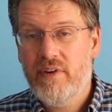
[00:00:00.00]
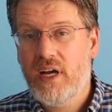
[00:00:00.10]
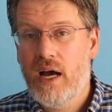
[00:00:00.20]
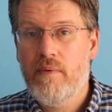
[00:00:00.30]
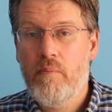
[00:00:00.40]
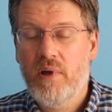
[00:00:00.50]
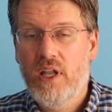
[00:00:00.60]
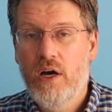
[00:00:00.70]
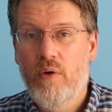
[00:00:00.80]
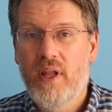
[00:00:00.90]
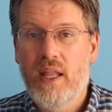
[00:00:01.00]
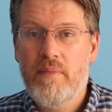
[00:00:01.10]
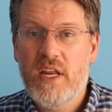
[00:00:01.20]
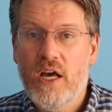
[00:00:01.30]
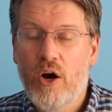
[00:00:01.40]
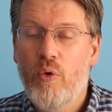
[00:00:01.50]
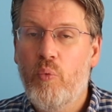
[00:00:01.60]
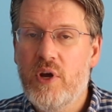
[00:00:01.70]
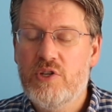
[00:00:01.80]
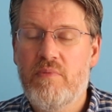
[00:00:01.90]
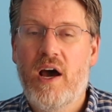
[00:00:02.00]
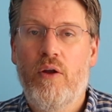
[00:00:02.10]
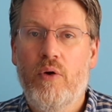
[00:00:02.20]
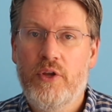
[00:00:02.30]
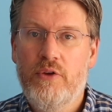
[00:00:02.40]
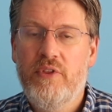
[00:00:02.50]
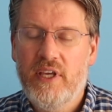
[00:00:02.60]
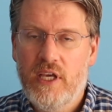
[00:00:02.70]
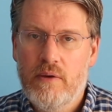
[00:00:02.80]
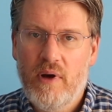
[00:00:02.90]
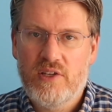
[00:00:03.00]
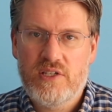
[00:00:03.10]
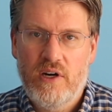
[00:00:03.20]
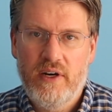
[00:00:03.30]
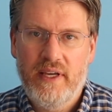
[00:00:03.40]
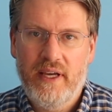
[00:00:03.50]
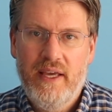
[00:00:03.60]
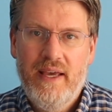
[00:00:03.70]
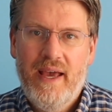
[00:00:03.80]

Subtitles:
a comment below and let me know which model are you thinking about starting,